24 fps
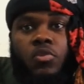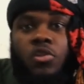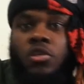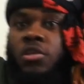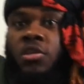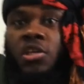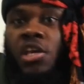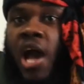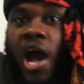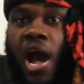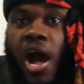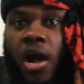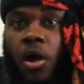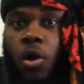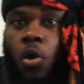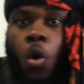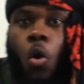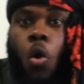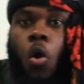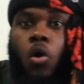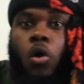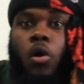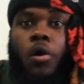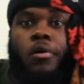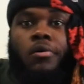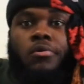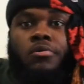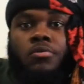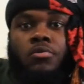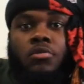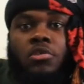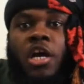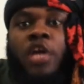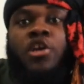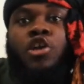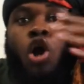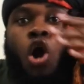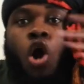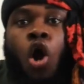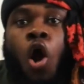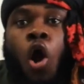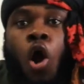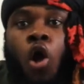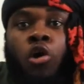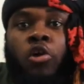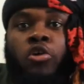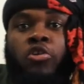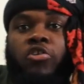Can't cook. And you're
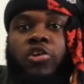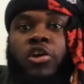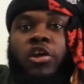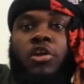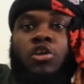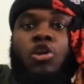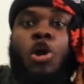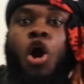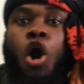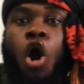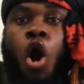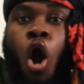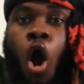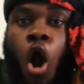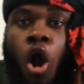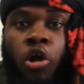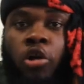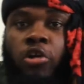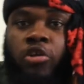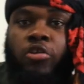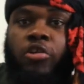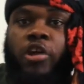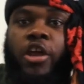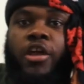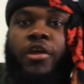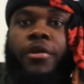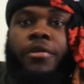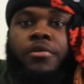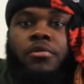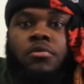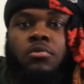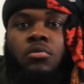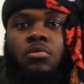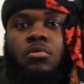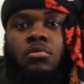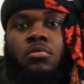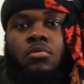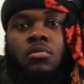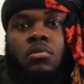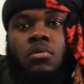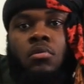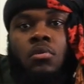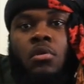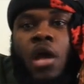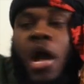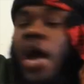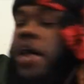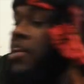hungry. You're hungry.
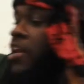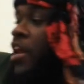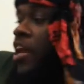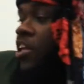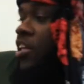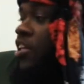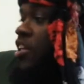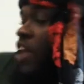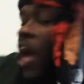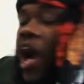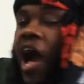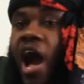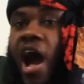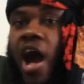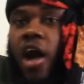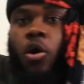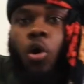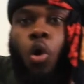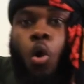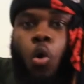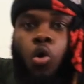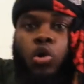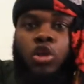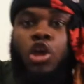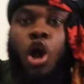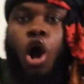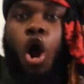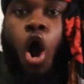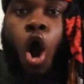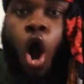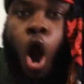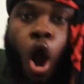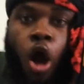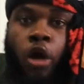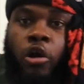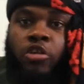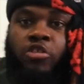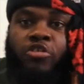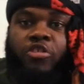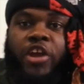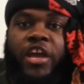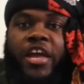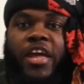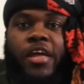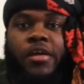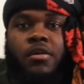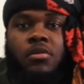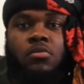And then can't cook. You're
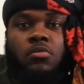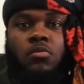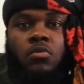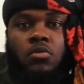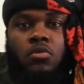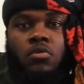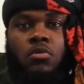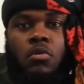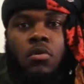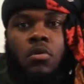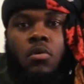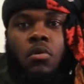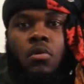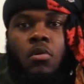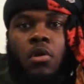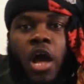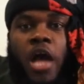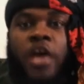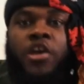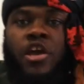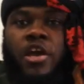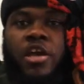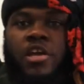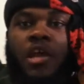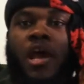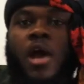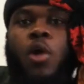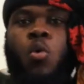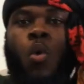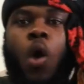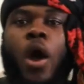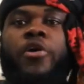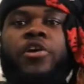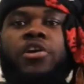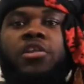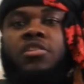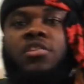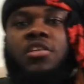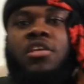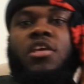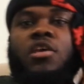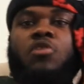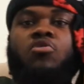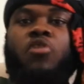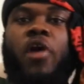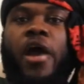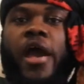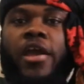hungry. And you're in a
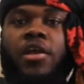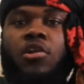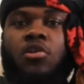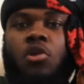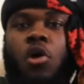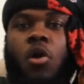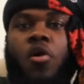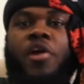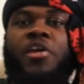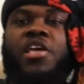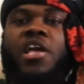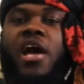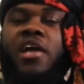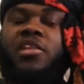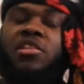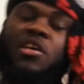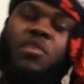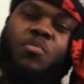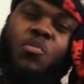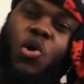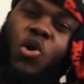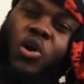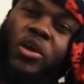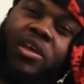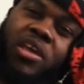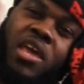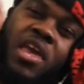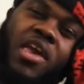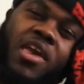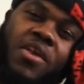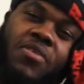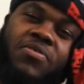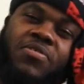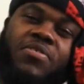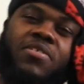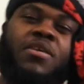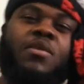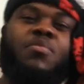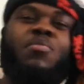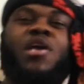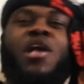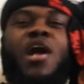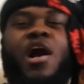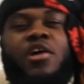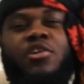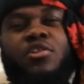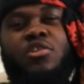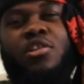quarantine right now and you're thinking about KC
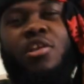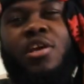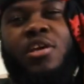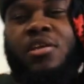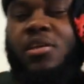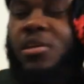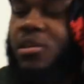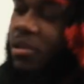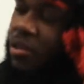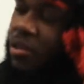because they